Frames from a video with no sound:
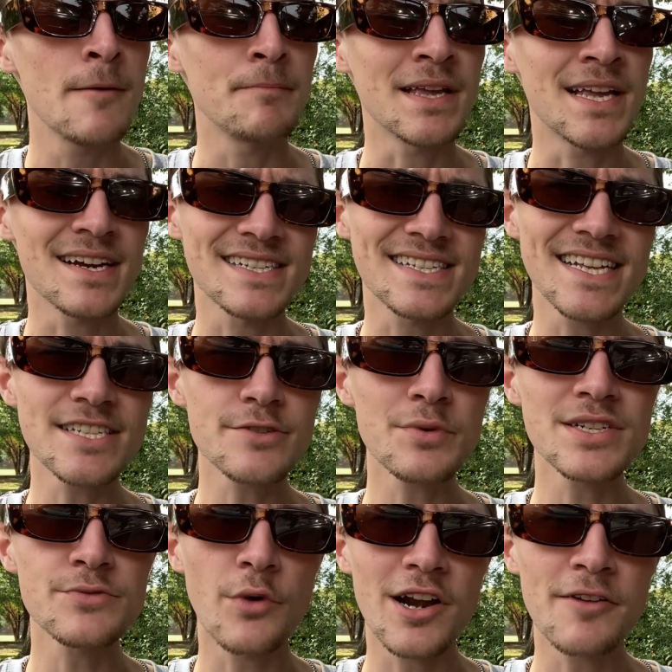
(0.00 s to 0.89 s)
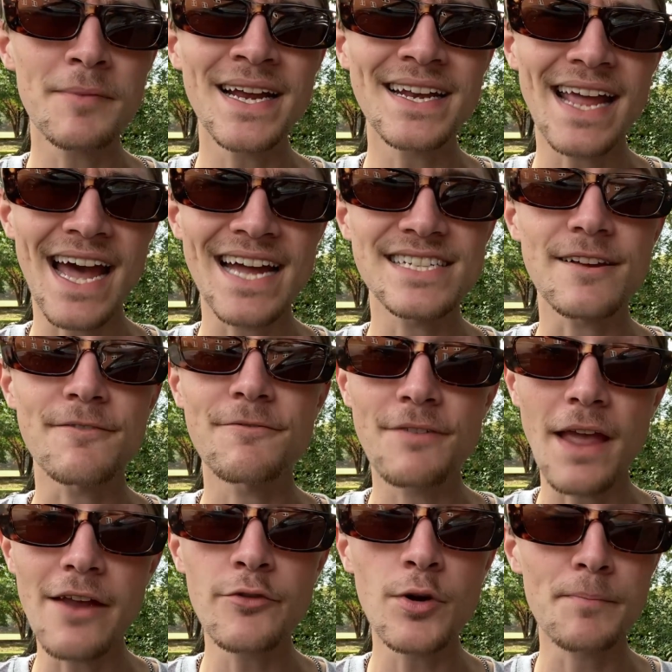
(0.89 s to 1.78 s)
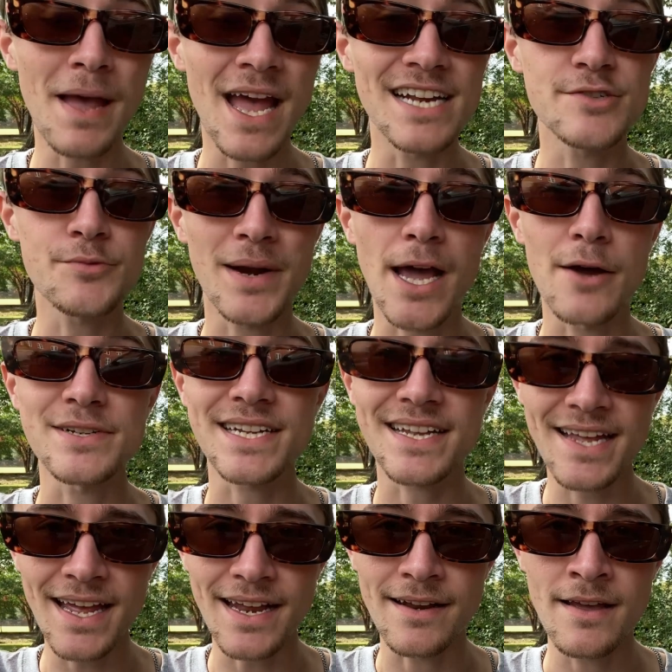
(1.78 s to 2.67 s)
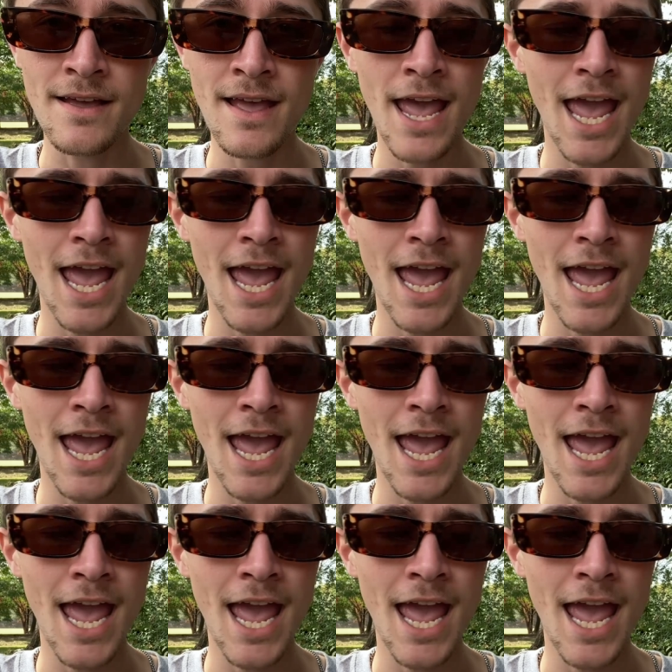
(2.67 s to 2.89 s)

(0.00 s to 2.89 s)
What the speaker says: because this was one of my dad's favorite pens when I was a kid.